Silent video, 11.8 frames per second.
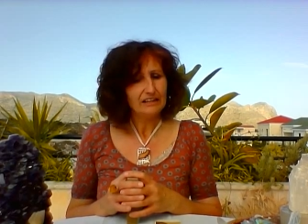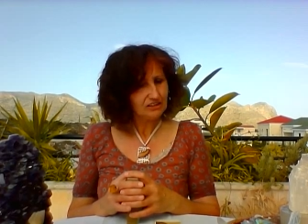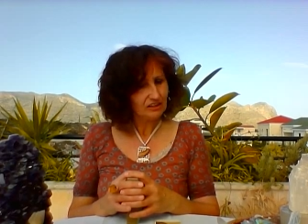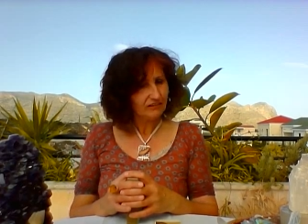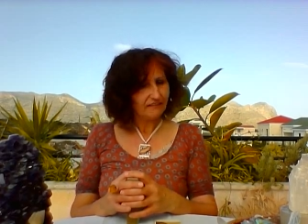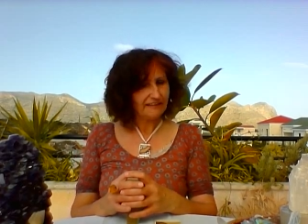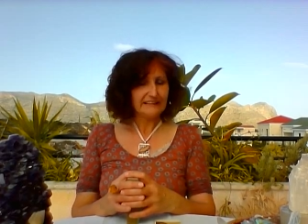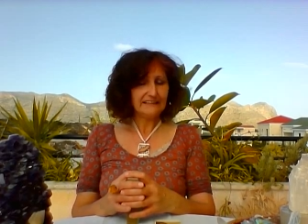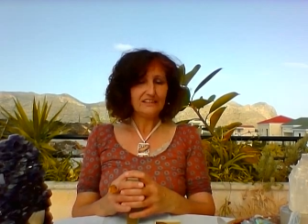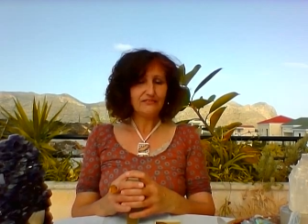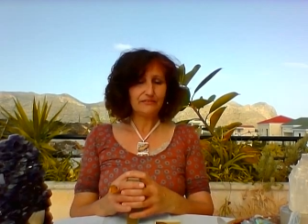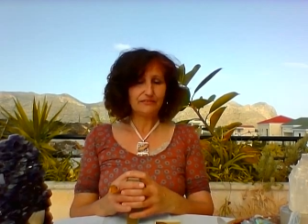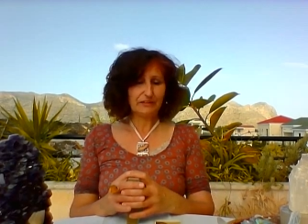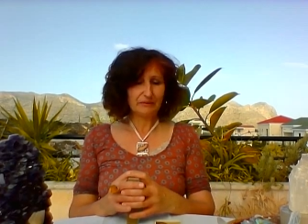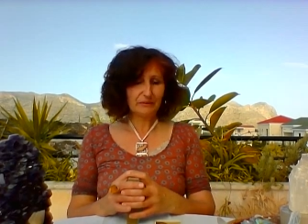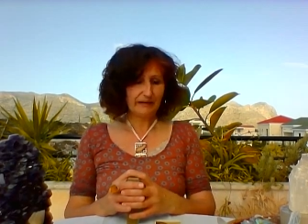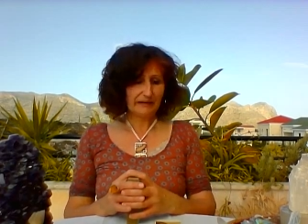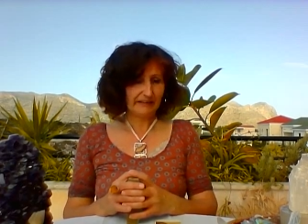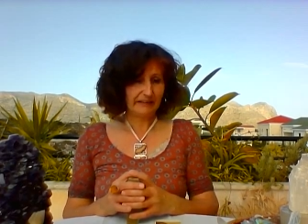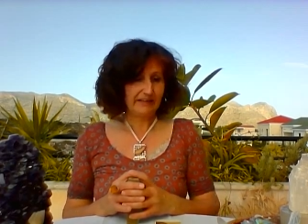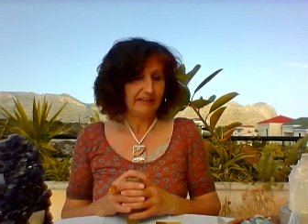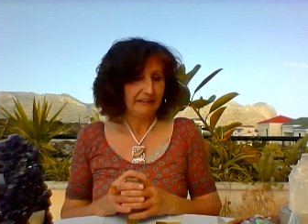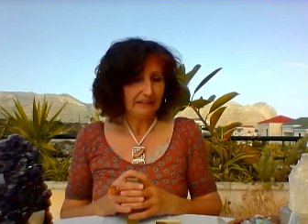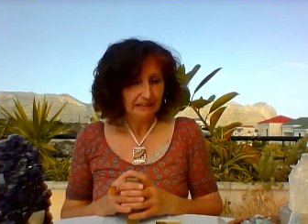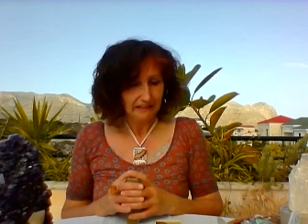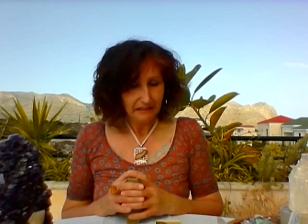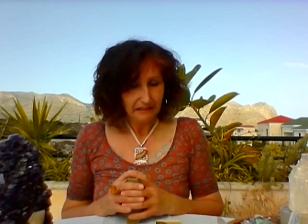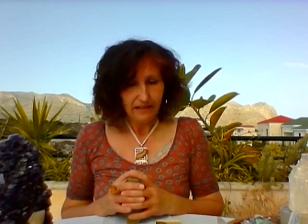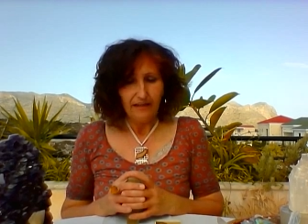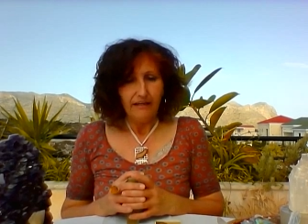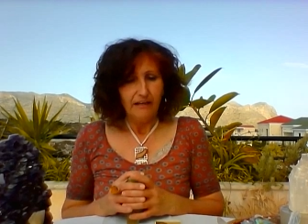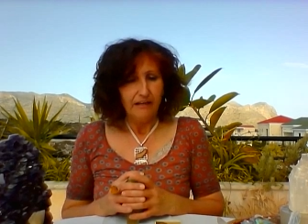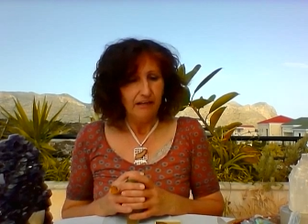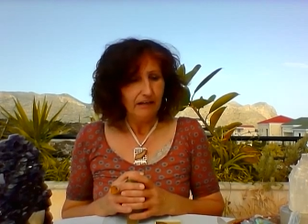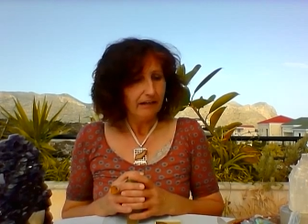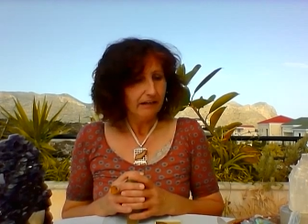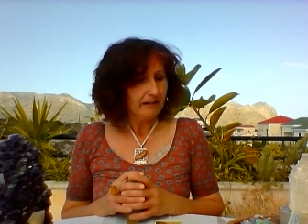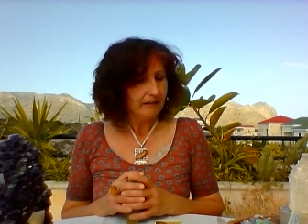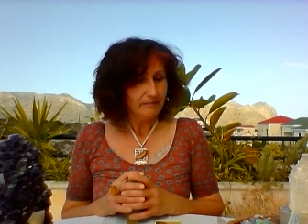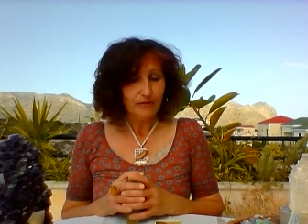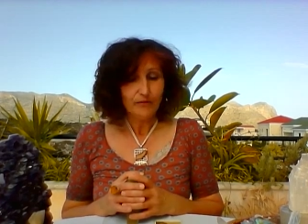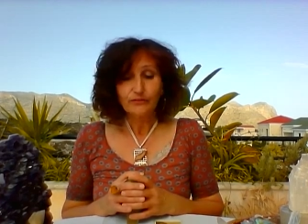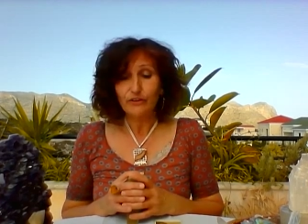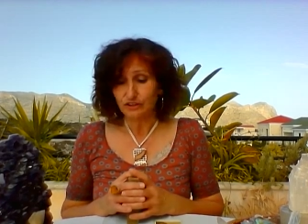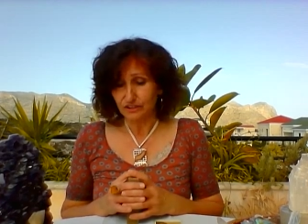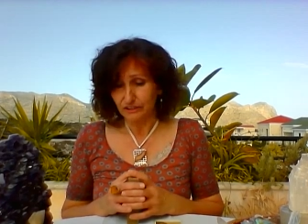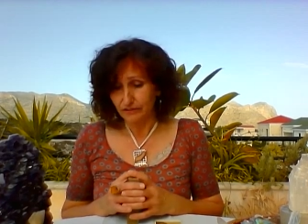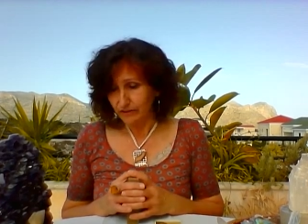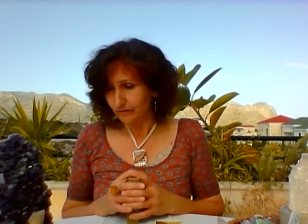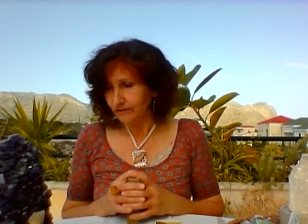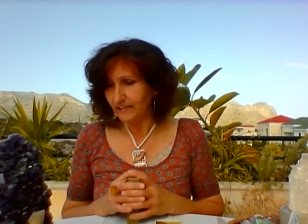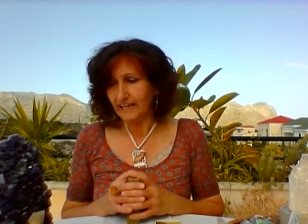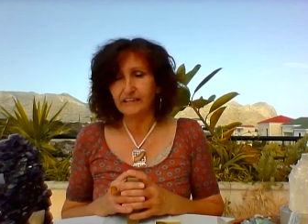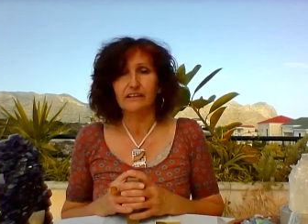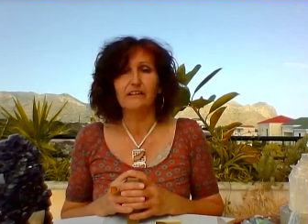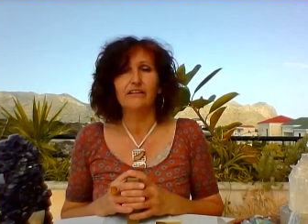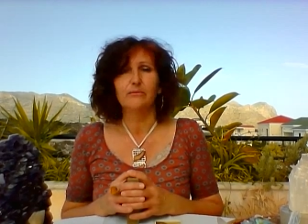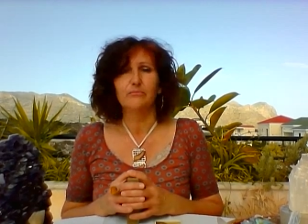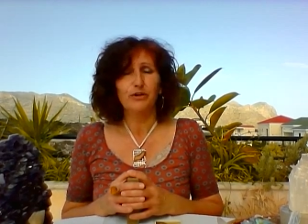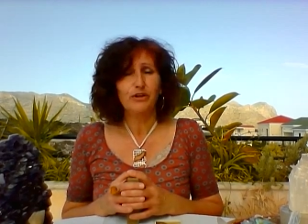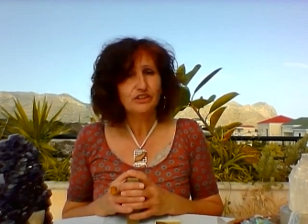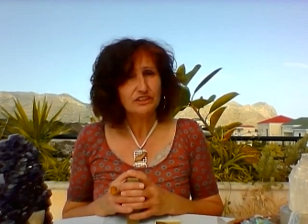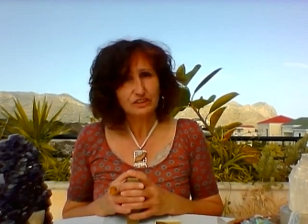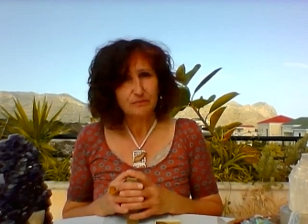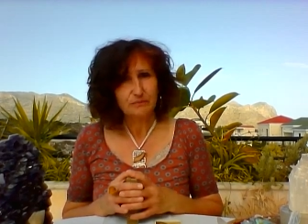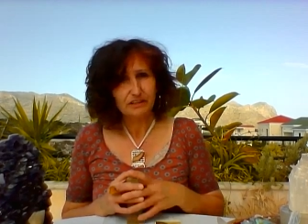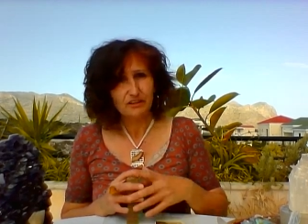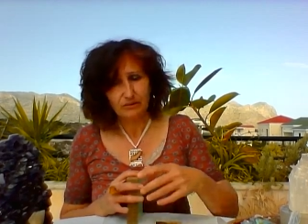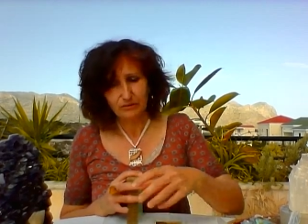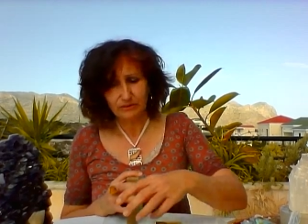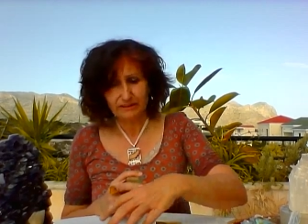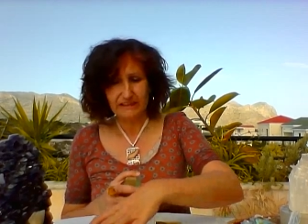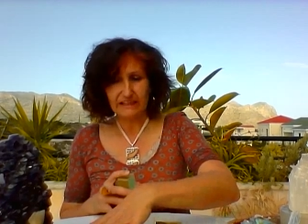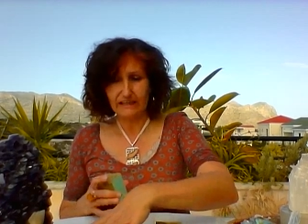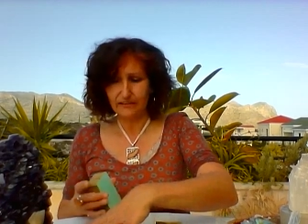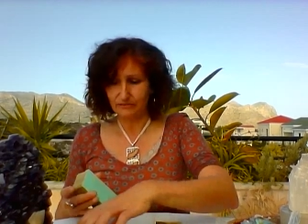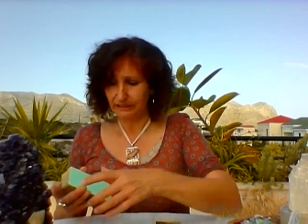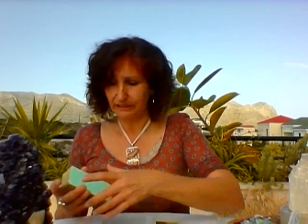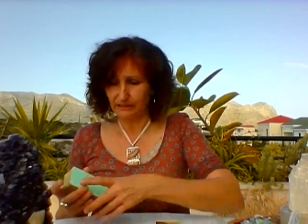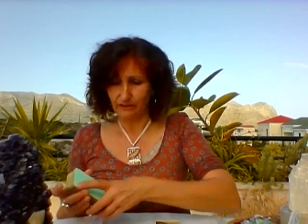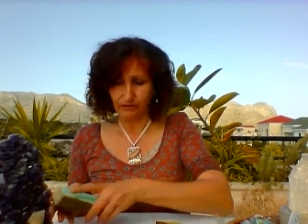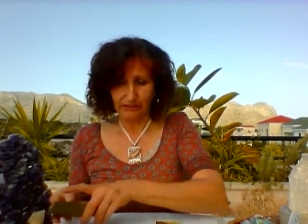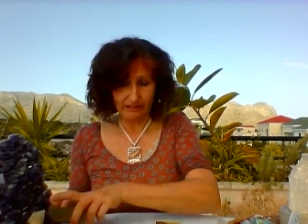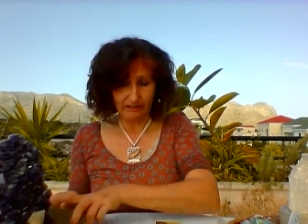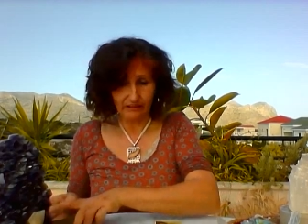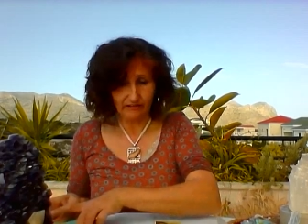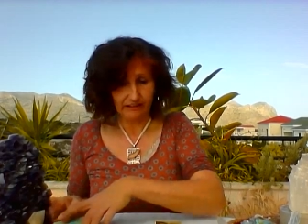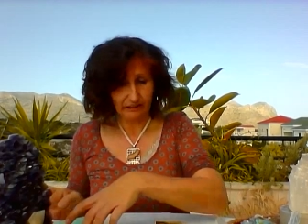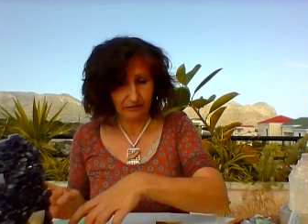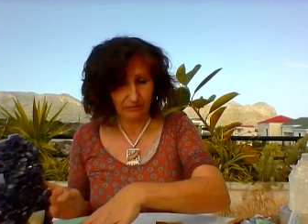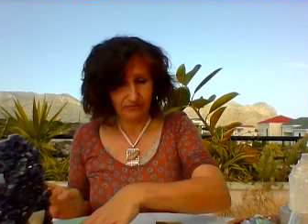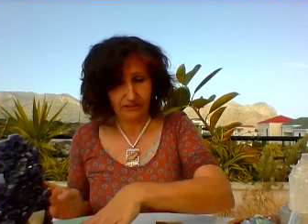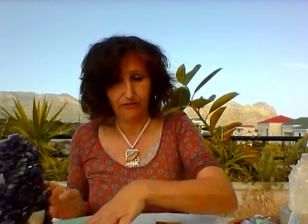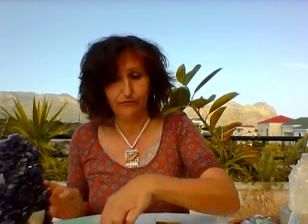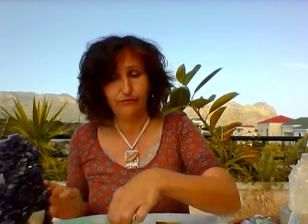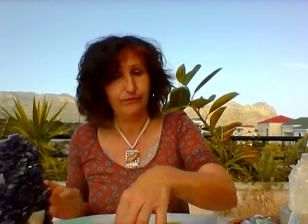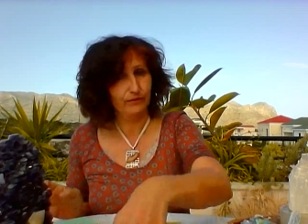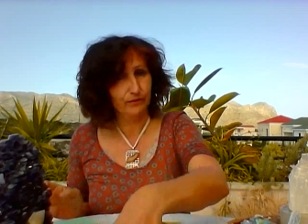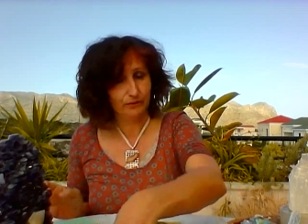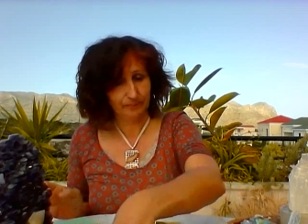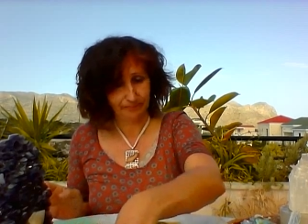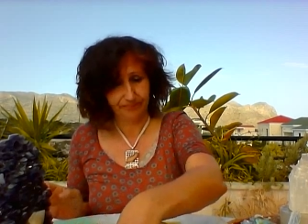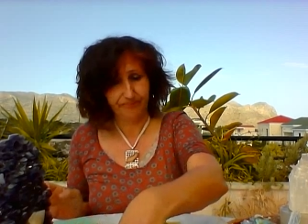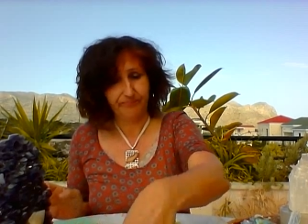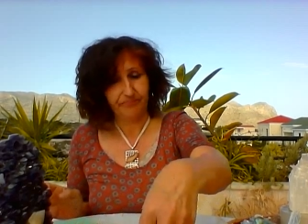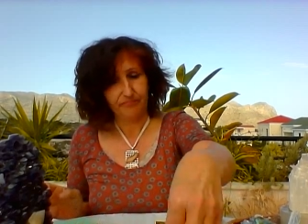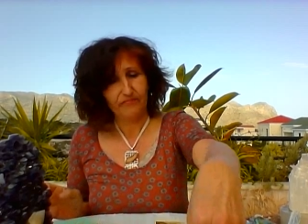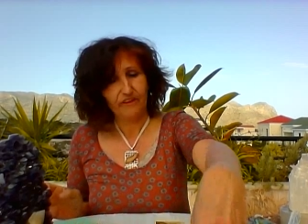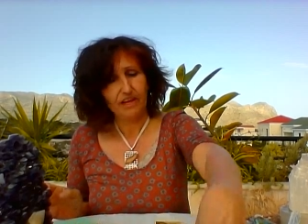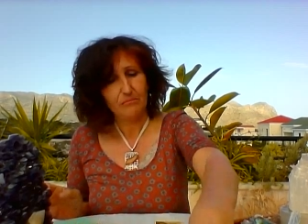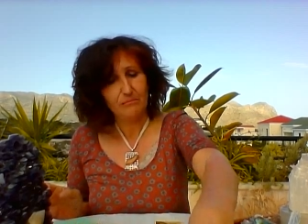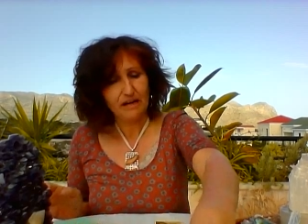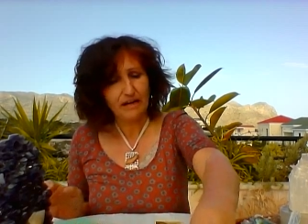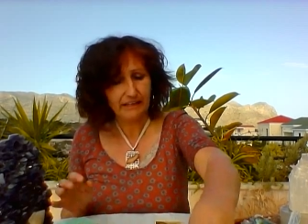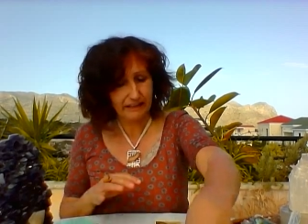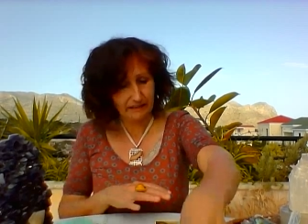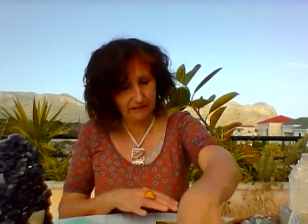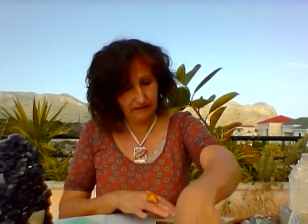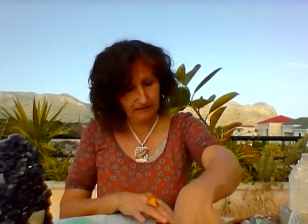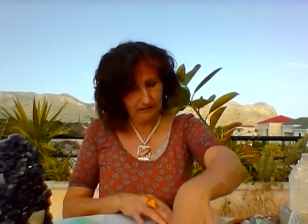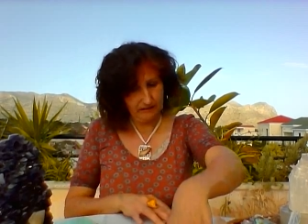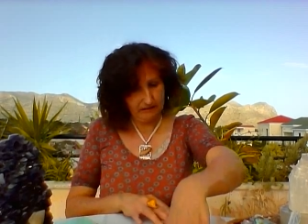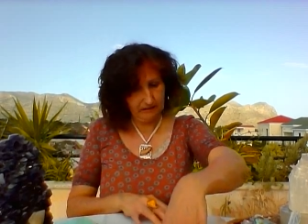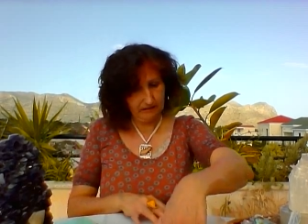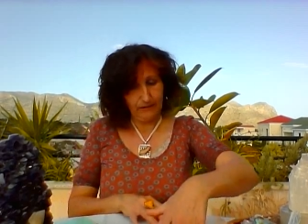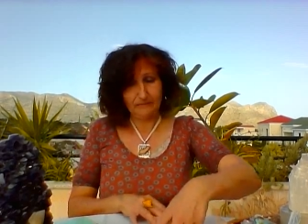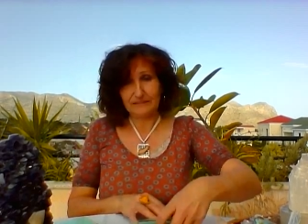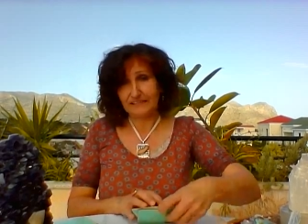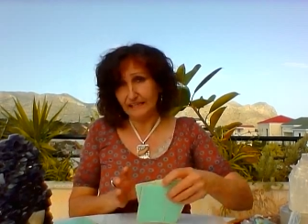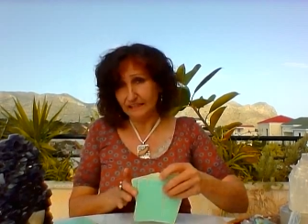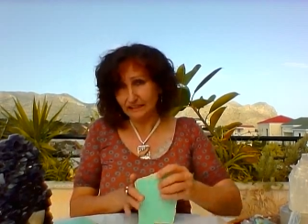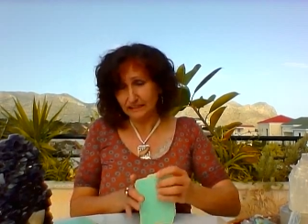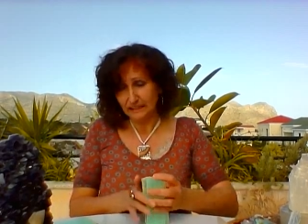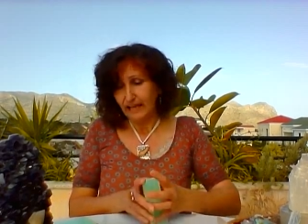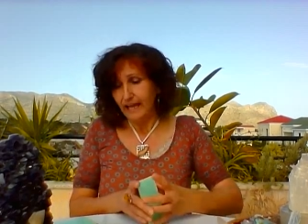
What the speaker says: So that is for February. Of course, if you would like a personal spiritual crystal card reading, you can contact me through my website.